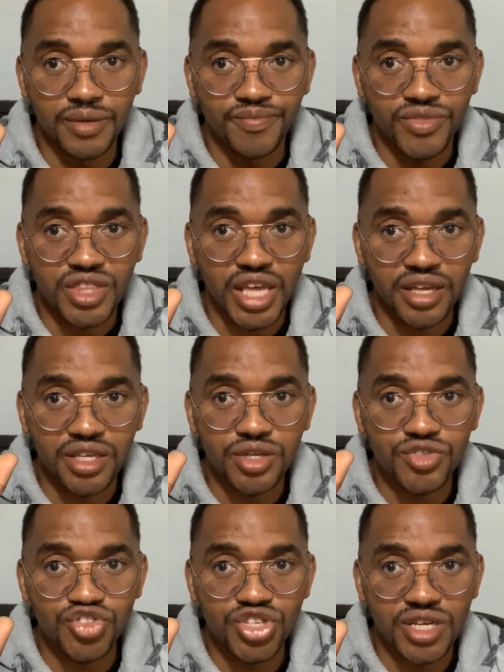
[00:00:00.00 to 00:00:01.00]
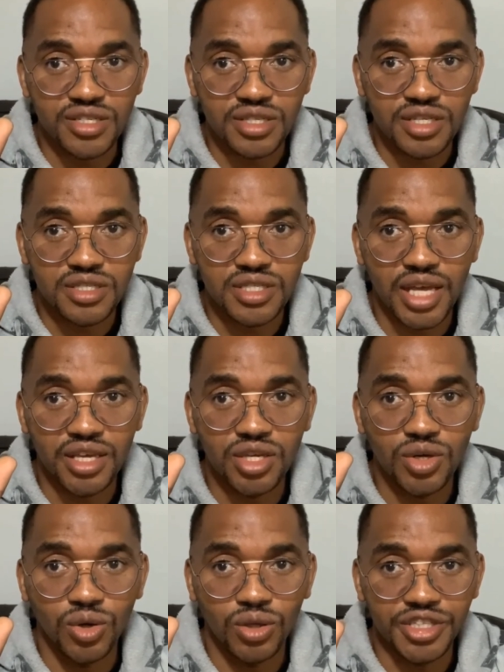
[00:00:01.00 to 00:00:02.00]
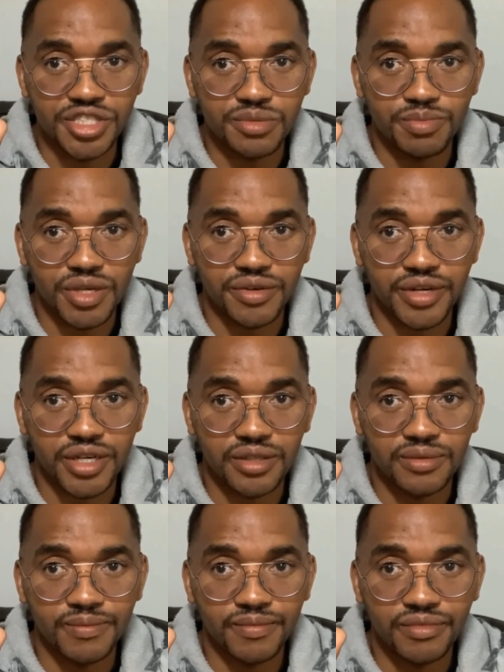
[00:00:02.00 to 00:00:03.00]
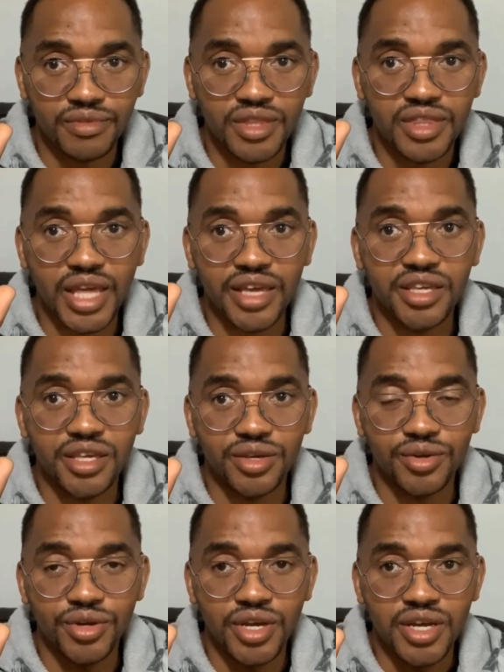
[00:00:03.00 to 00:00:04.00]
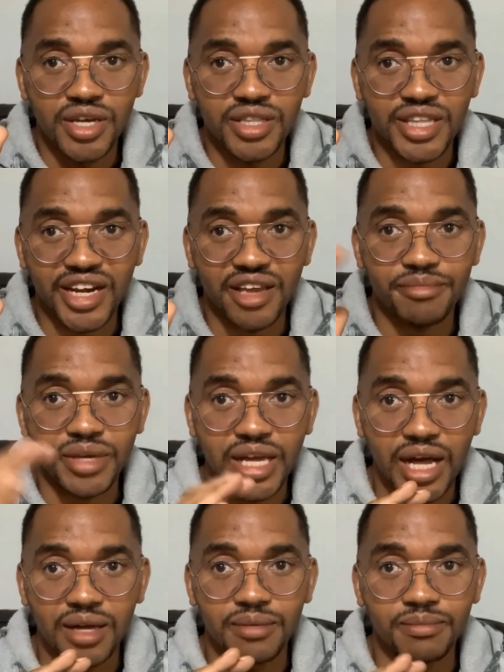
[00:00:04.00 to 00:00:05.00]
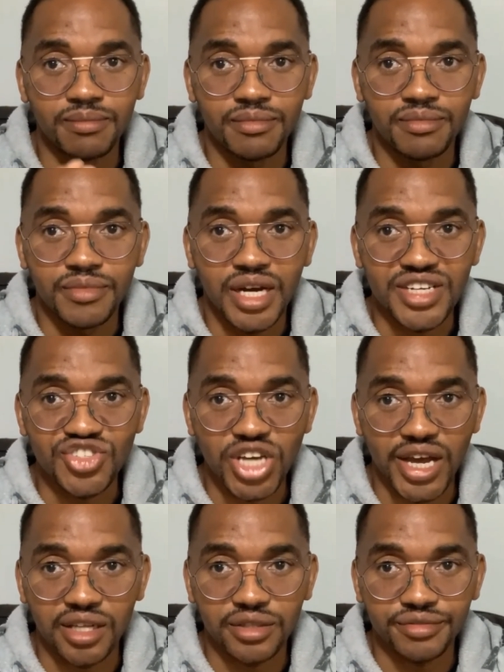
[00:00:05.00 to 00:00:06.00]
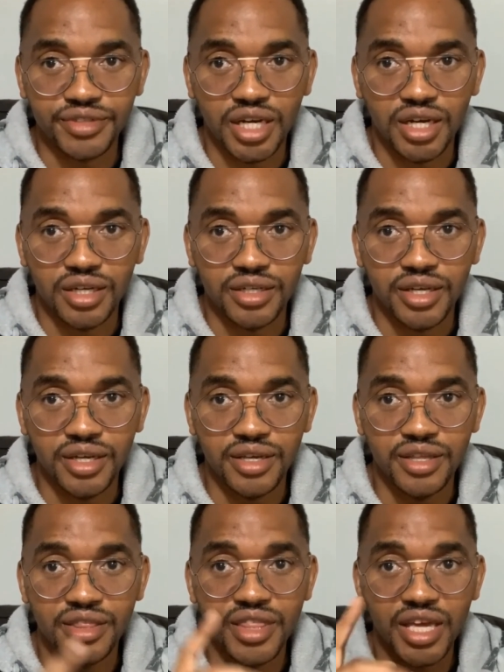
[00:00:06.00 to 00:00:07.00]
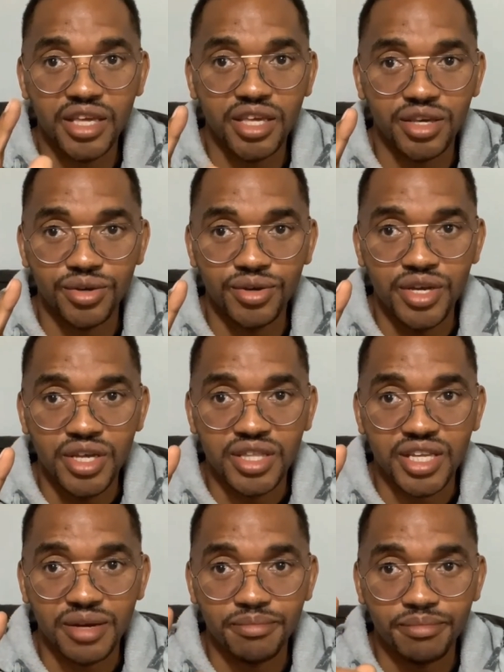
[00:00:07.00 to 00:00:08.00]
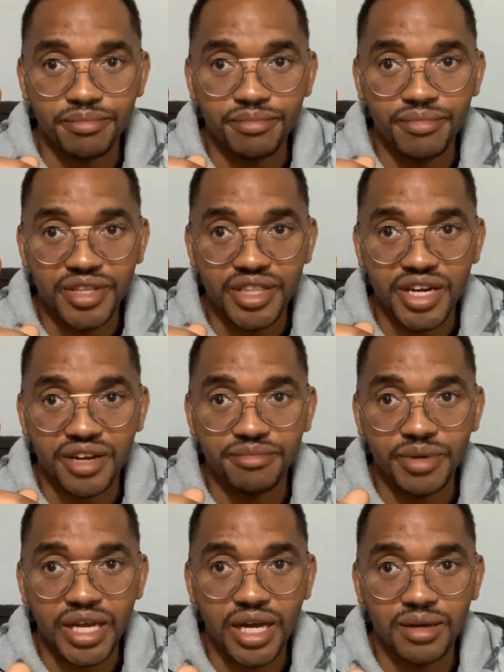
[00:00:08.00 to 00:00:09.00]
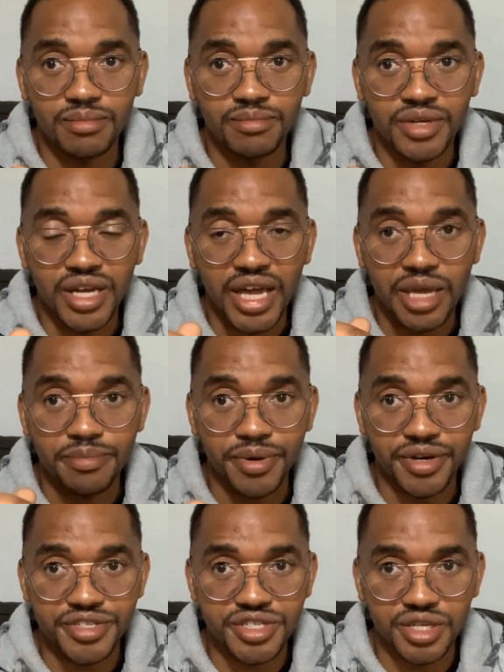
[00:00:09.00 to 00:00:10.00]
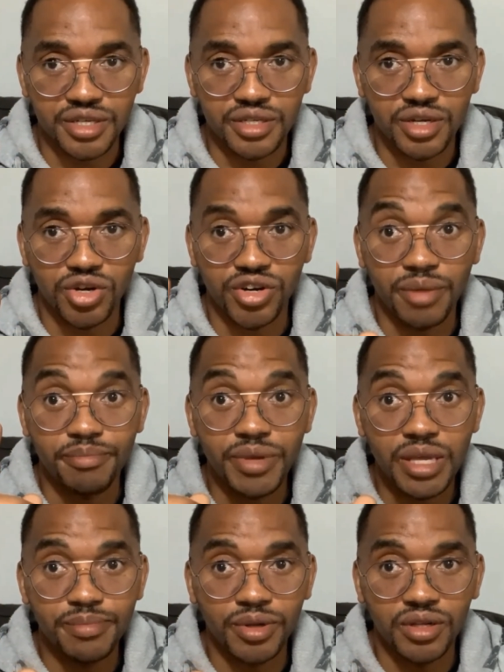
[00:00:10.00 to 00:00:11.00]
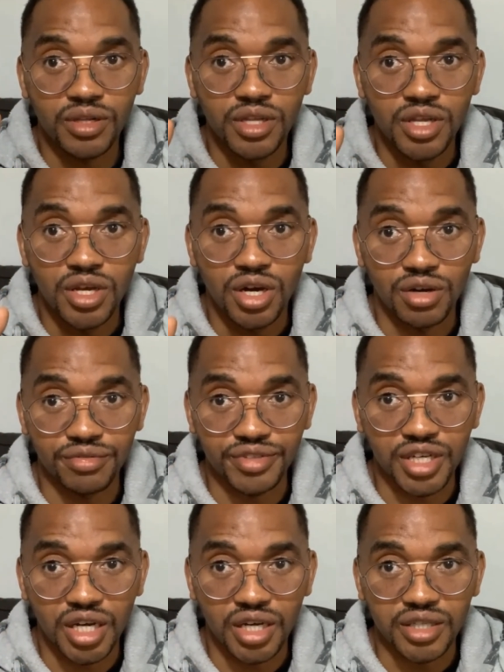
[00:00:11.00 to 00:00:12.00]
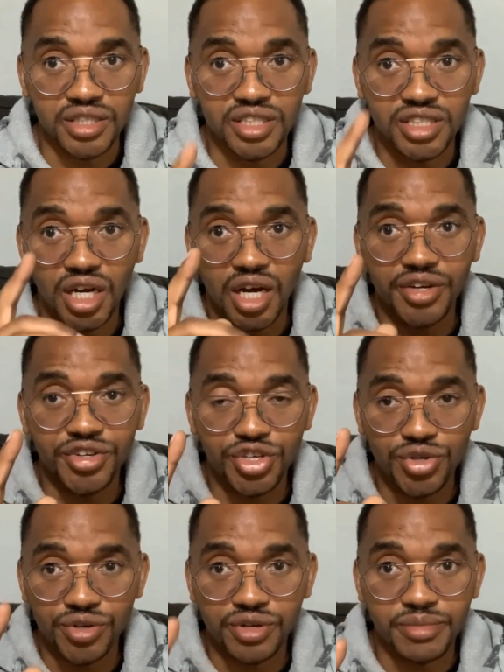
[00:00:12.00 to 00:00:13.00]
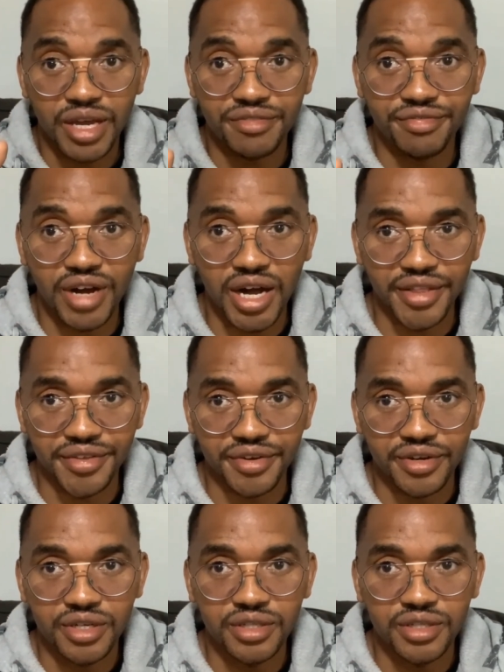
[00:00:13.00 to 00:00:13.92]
Thank you, Jesus. Thank you, Holy Spirit. Thank you that I have become a child of God. Thank you that I'm that I've become a person or a people of God. God, you're my Father.